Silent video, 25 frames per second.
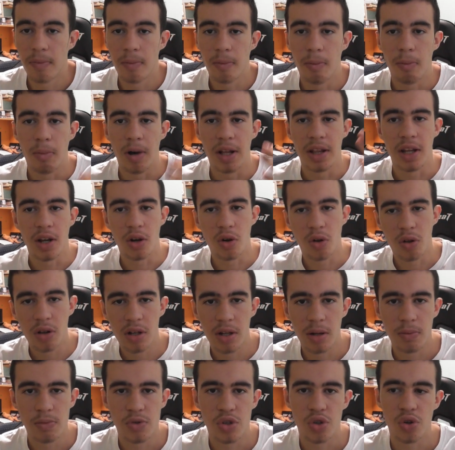but I call
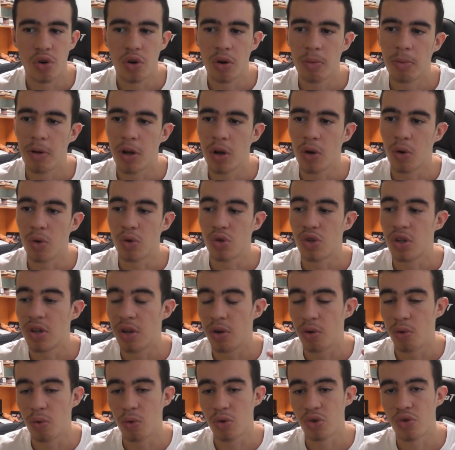him strong because
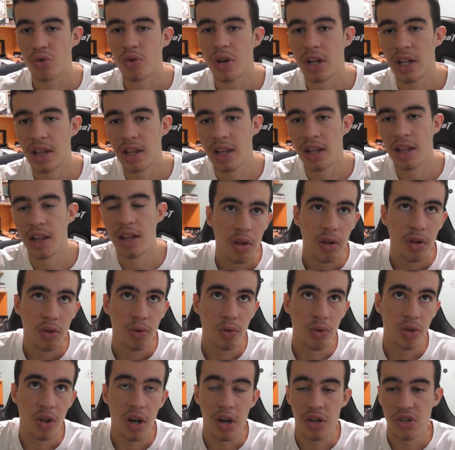he was rated
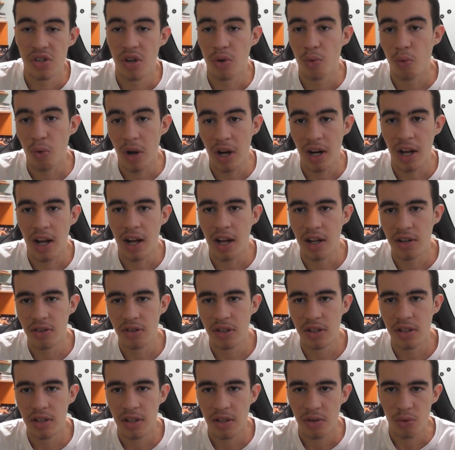
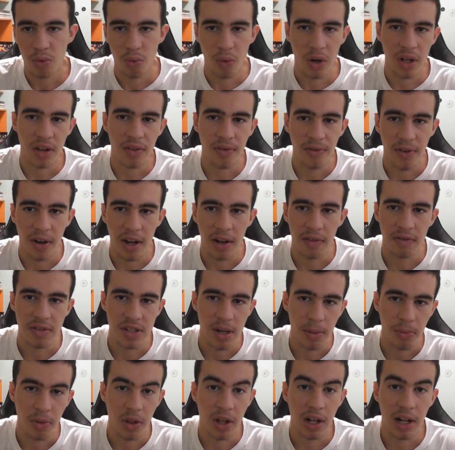2125,
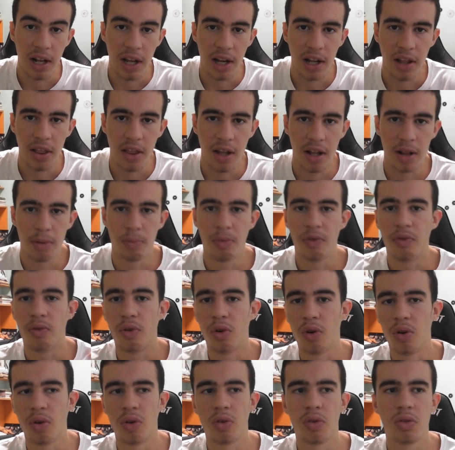something like that,
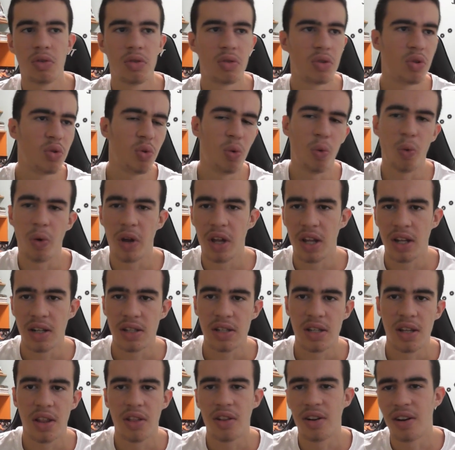before 2
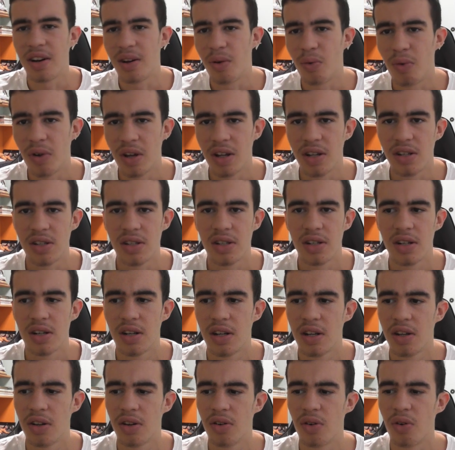weeks, 3 weeks,
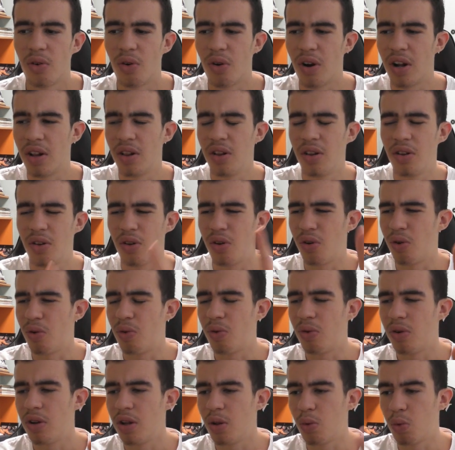or
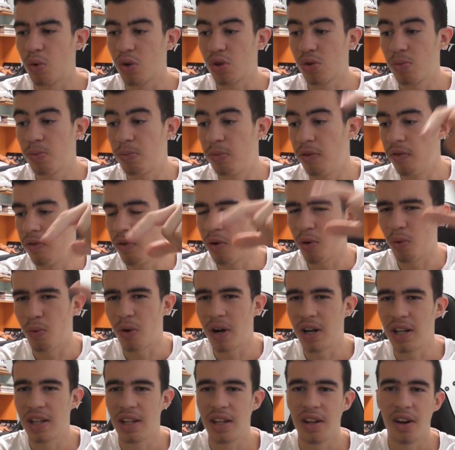no, it was before
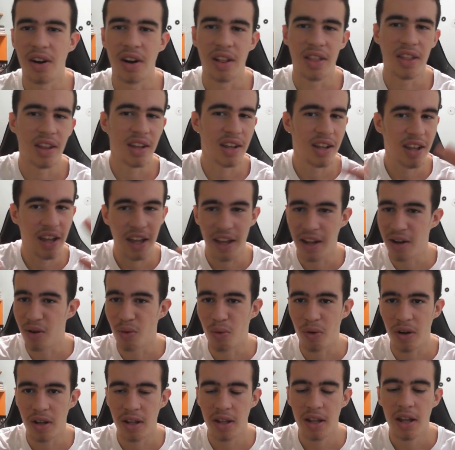1 year, I think.
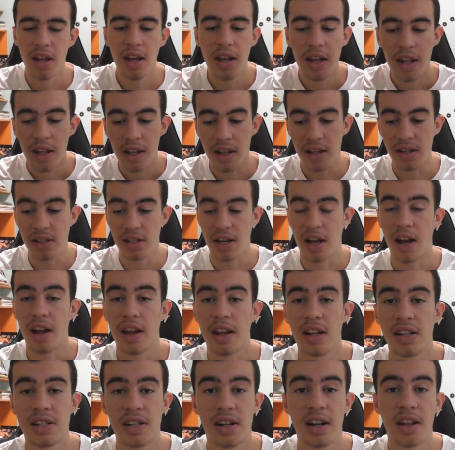Anyway, his
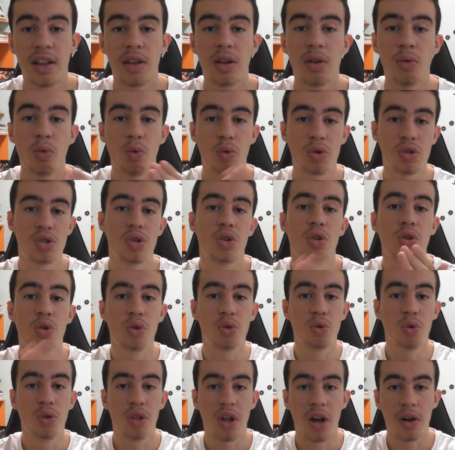highest rating was
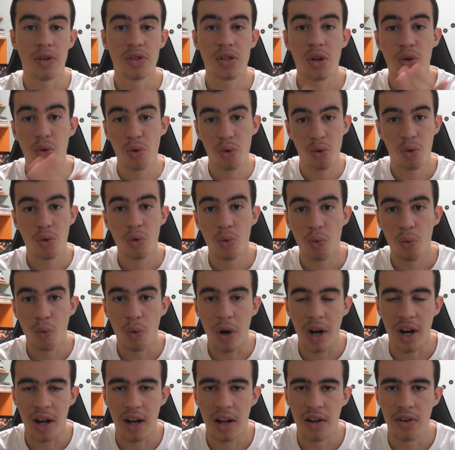
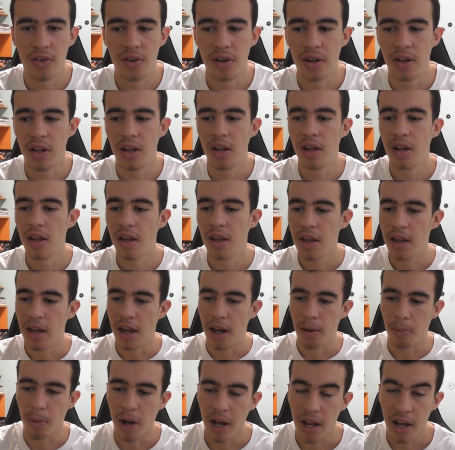2100,
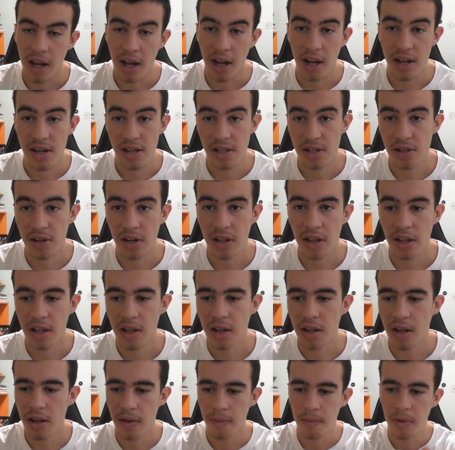and my highest
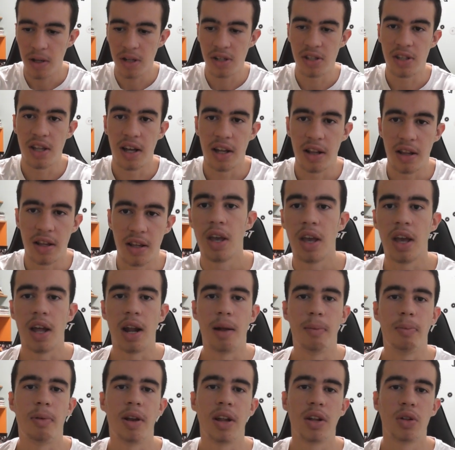rating is that, and
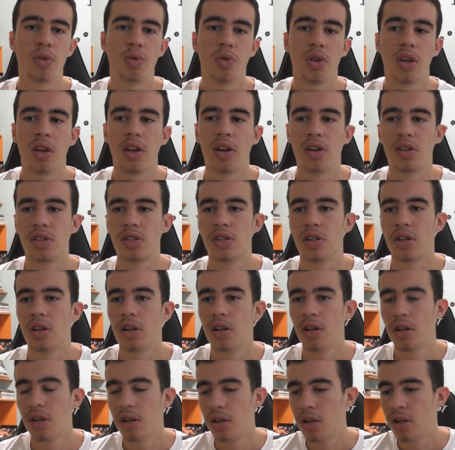I'm playing 2 years.
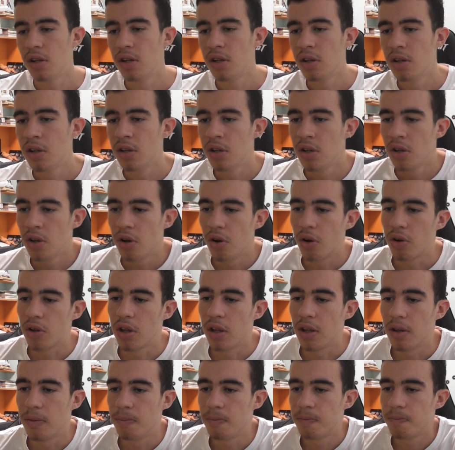
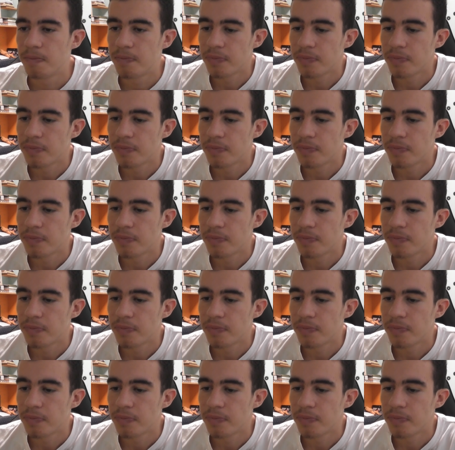Okay,